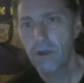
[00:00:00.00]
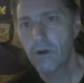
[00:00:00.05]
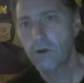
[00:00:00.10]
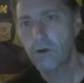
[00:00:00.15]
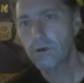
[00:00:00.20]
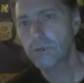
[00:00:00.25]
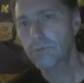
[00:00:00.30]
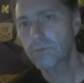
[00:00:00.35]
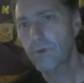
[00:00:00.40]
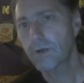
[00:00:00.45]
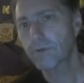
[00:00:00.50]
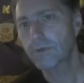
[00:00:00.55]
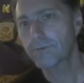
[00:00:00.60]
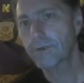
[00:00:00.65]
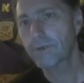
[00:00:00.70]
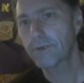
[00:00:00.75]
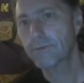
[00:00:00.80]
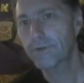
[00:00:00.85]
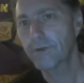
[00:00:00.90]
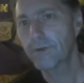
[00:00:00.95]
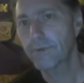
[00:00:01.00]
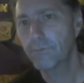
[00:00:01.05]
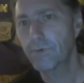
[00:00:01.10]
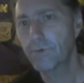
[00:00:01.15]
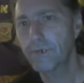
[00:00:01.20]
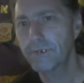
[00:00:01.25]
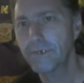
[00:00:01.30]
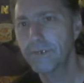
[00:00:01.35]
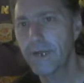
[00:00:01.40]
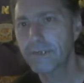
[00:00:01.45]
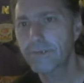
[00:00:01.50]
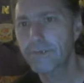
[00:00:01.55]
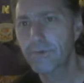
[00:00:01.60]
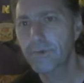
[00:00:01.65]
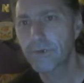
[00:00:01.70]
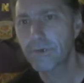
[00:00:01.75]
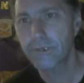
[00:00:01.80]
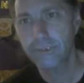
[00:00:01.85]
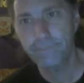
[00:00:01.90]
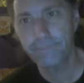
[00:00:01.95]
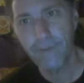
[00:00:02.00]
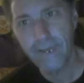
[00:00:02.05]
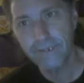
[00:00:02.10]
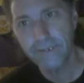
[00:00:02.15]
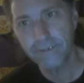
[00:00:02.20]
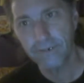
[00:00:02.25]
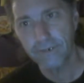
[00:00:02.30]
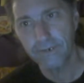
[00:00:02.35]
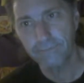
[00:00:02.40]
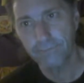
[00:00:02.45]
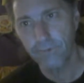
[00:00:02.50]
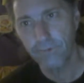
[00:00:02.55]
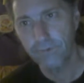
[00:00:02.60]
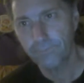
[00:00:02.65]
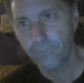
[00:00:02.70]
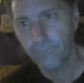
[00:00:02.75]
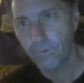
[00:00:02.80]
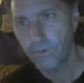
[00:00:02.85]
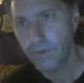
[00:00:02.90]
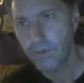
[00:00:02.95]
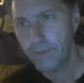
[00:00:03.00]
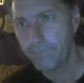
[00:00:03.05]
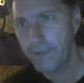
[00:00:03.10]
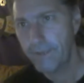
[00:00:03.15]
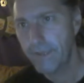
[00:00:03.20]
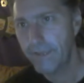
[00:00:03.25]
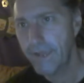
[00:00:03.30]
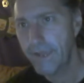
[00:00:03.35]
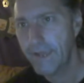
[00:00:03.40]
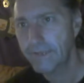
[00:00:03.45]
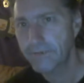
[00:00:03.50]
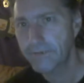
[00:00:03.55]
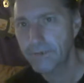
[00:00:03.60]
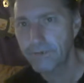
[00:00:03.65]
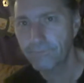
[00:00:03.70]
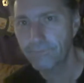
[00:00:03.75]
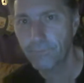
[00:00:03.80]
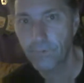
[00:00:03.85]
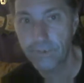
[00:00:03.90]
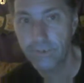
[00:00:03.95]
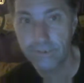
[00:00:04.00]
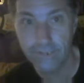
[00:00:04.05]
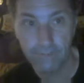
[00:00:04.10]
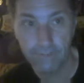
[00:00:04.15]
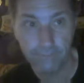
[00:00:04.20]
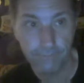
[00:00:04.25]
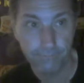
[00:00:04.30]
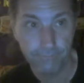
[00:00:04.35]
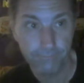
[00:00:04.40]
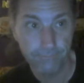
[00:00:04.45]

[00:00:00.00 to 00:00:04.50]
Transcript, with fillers: Hornswoggle turned 31, Nitro Girl Spike turned 44, and Pete Gas turned 47.